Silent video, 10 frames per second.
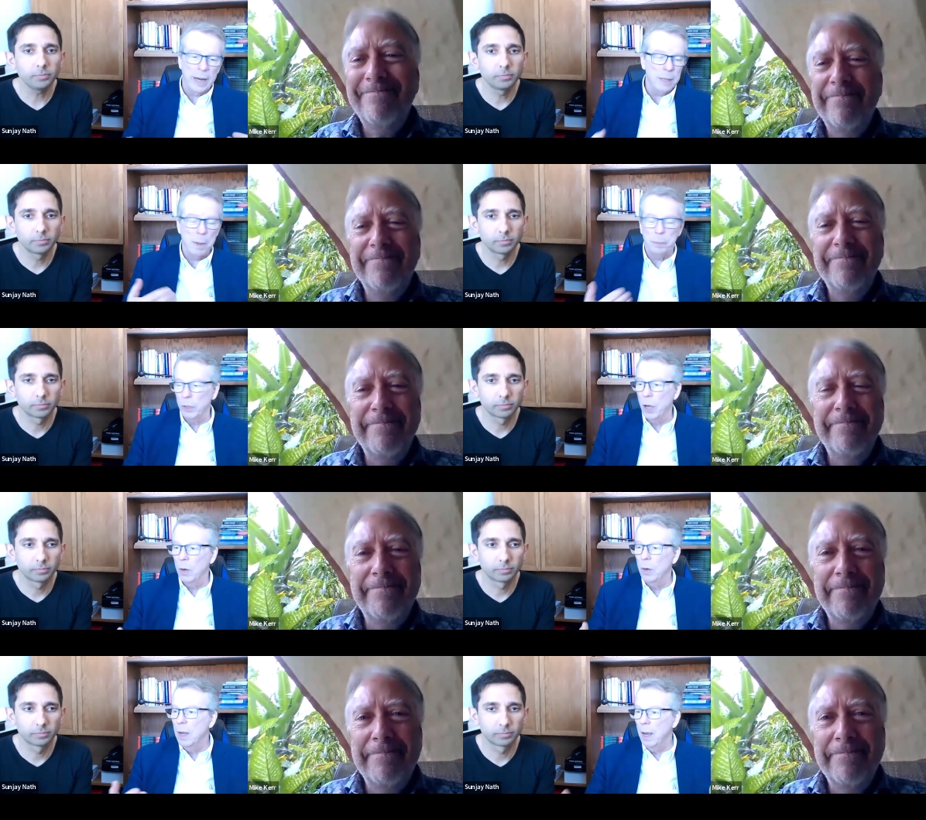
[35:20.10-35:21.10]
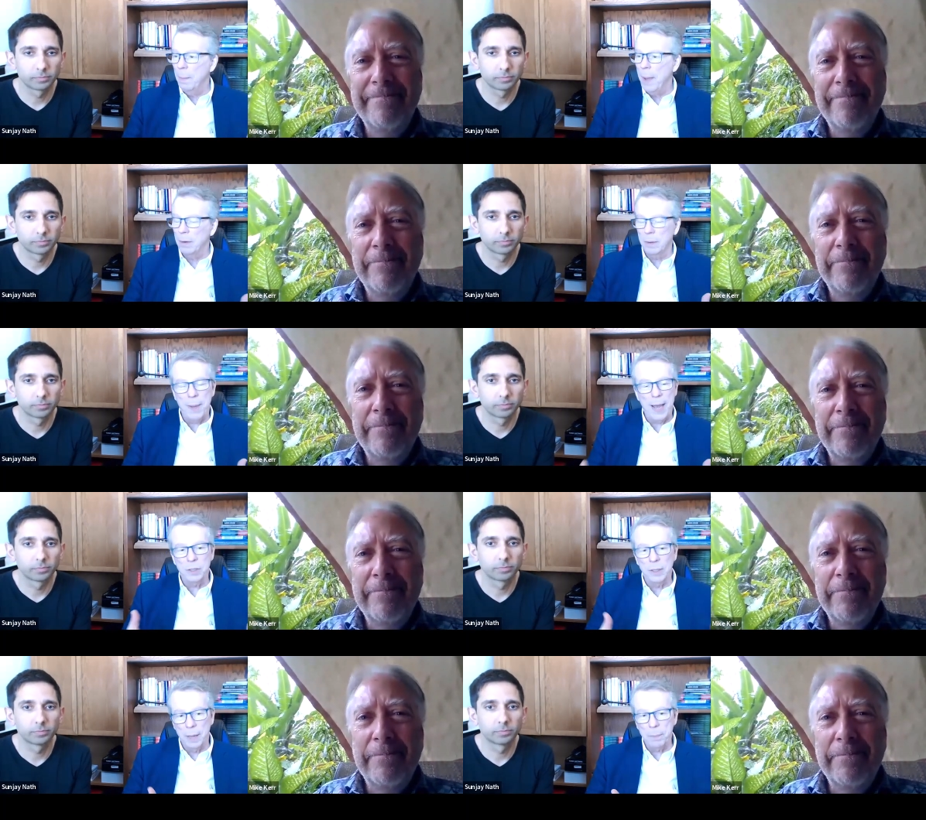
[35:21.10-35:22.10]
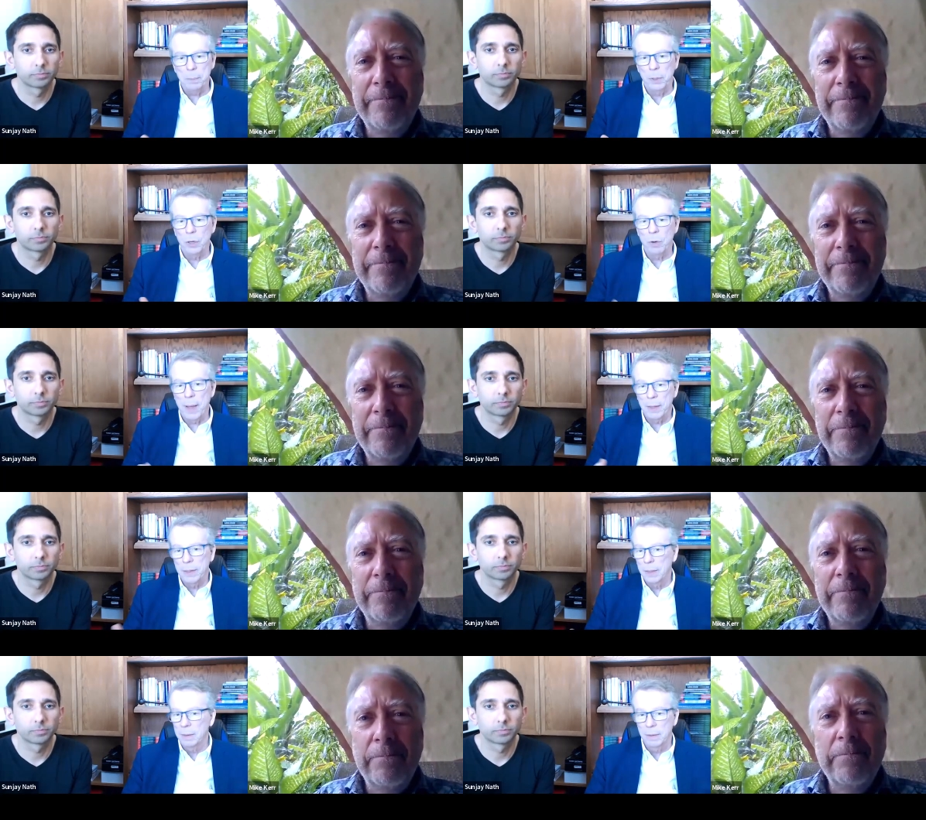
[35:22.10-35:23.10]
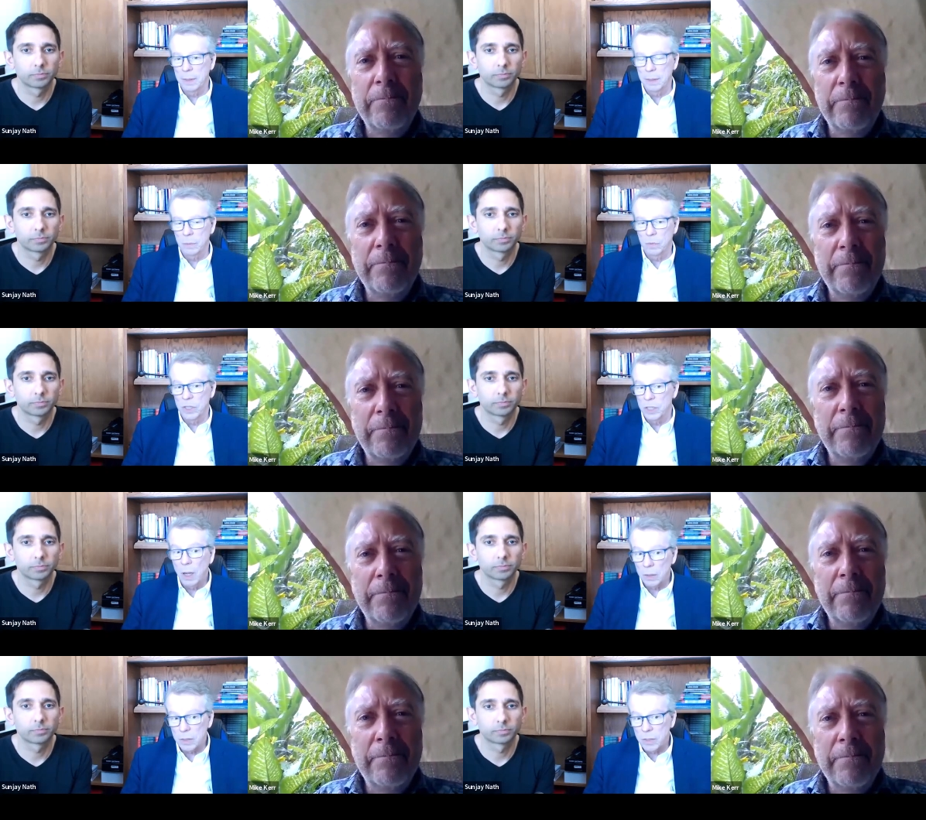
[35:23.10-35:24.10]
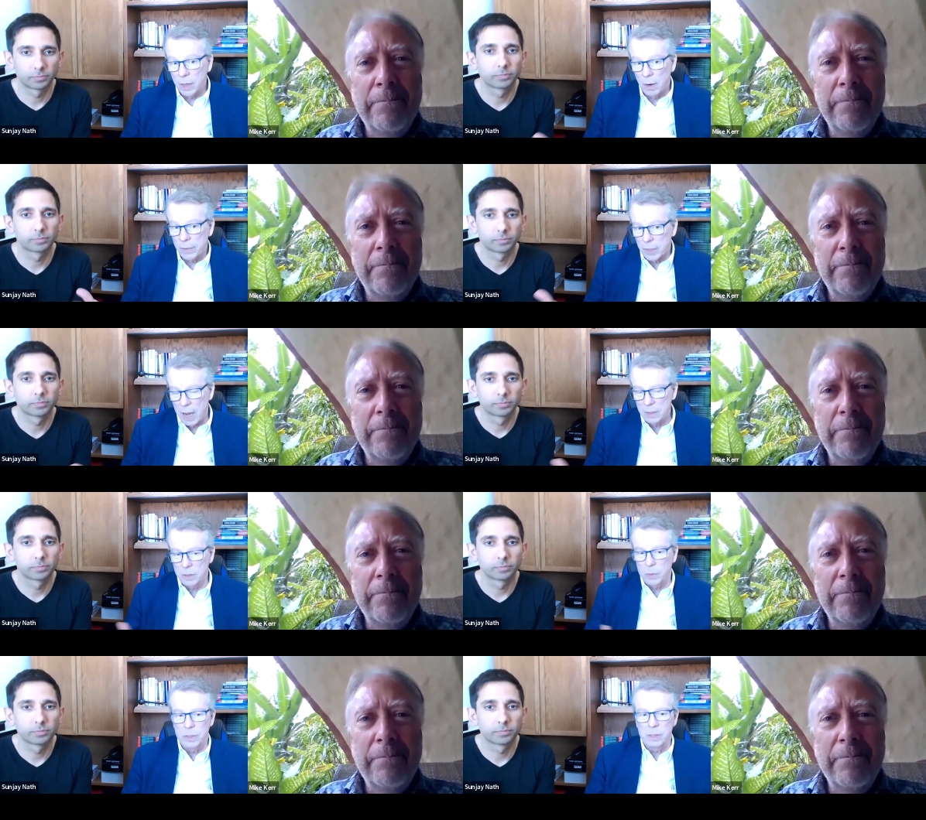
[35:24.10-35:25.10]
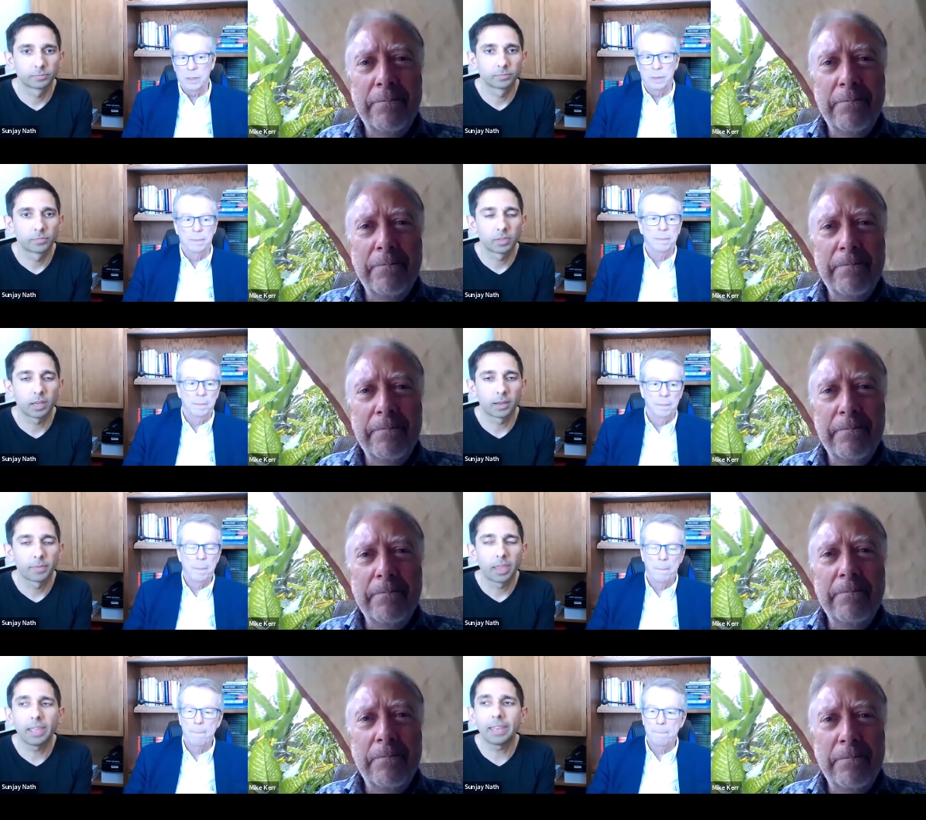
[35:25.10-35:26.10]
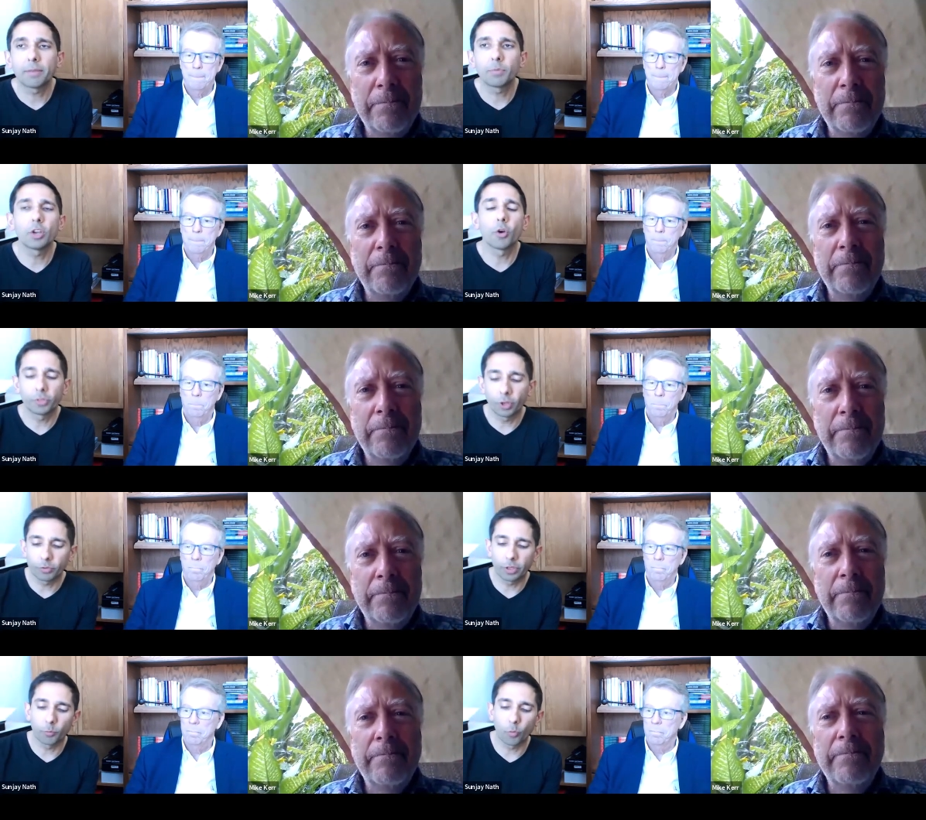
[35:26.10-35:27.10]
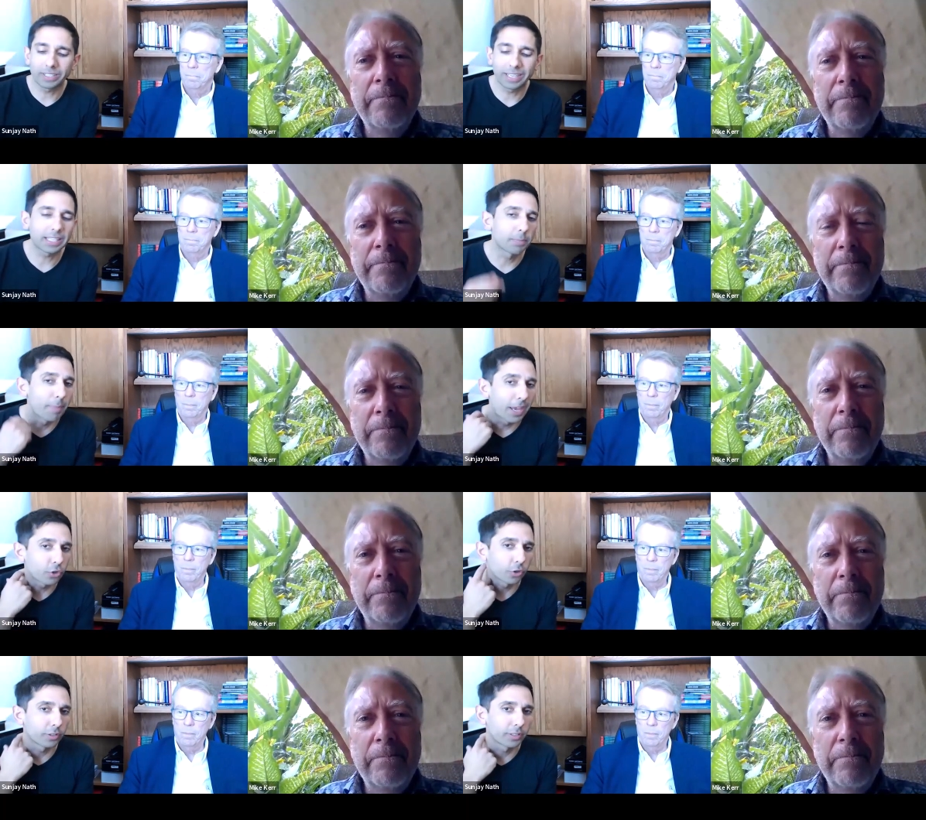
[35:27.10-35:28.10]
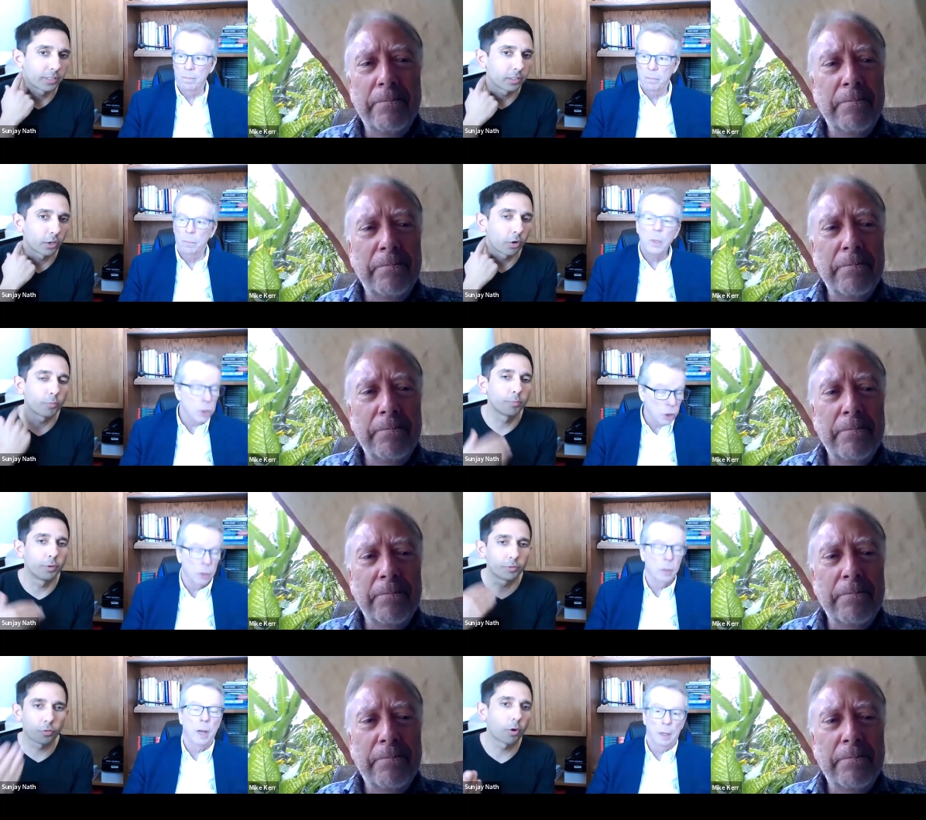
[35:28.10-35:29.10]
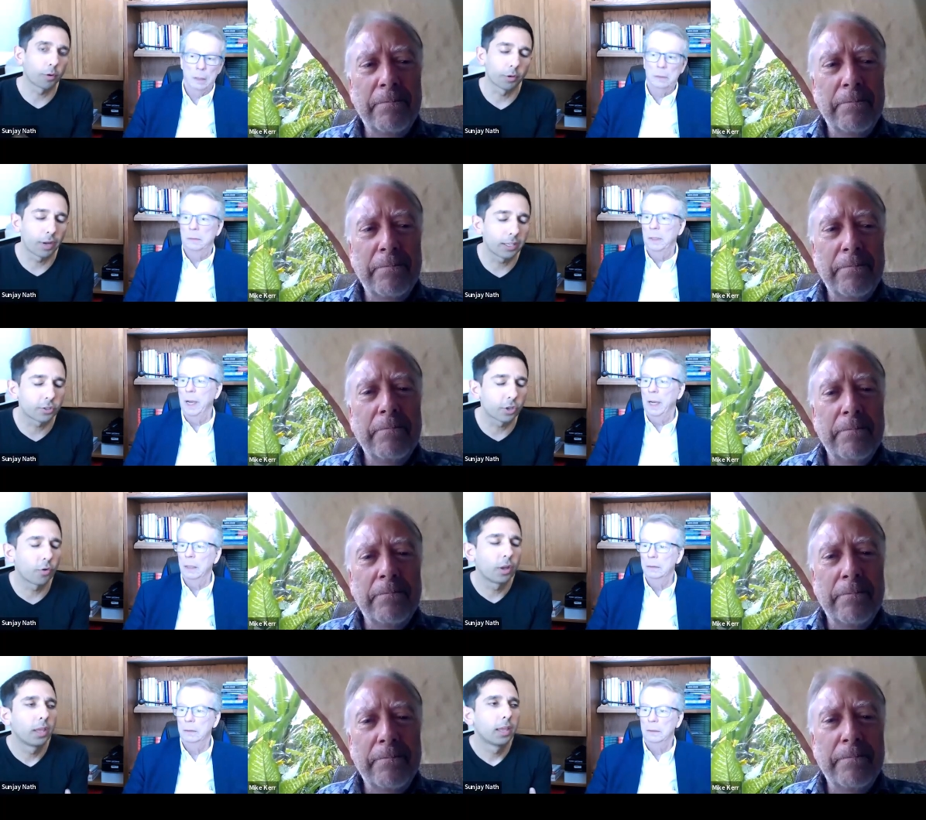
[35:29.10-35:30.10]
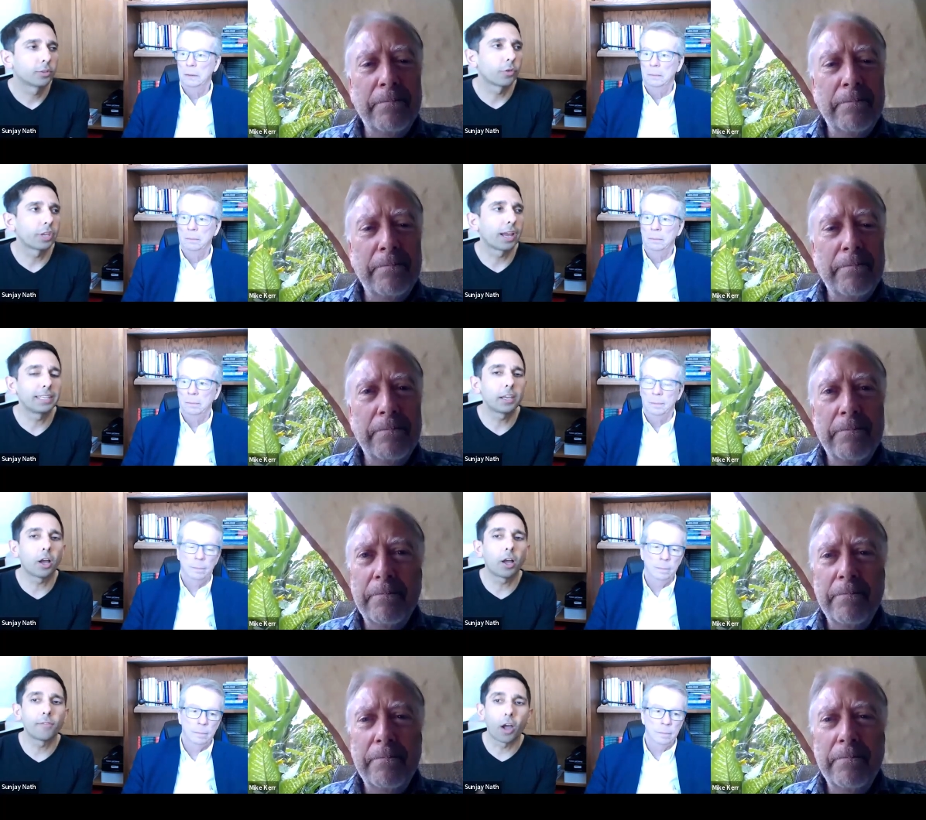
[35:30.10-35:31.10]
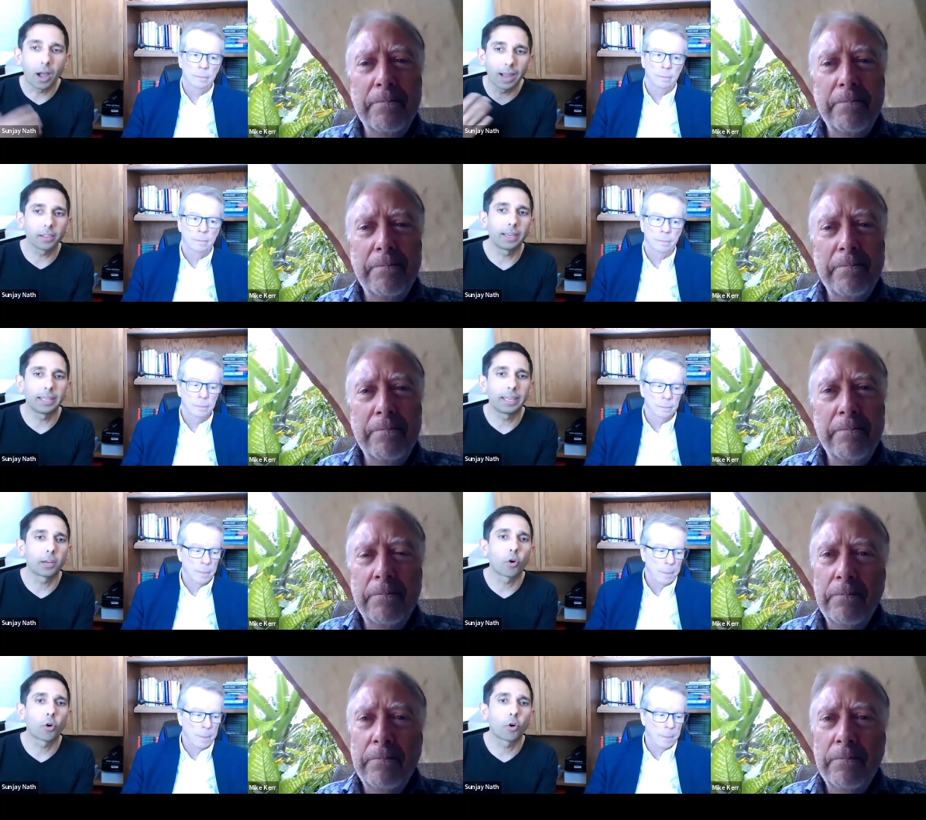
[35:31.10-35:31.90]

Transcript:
Speaker 1: letting people know about compassion, let people know about the, the results thereof, the consequences. Yeah.
Speaker 2: And, and we know, though, that what gets measured, you know, sure, moves yeah. forward, right? Yeah. So, so the idea of highlighting it